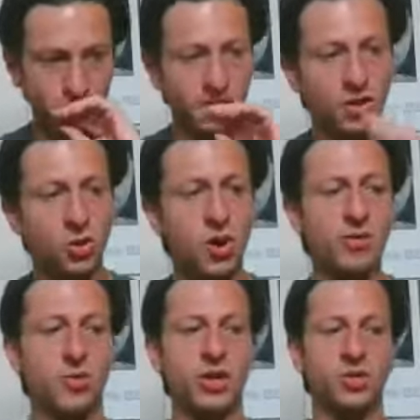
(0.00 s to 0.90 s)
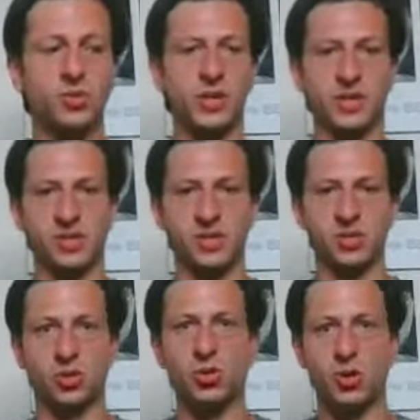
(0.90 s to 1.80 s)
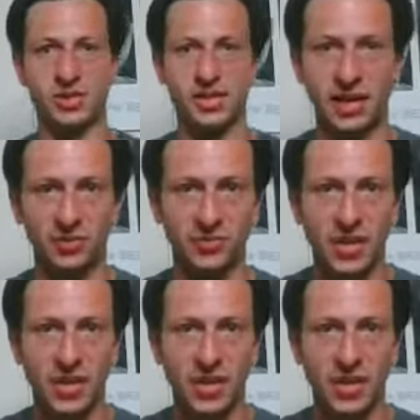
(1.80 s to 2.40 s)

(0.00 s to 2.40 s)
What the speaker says: you are the one doing this to yourself.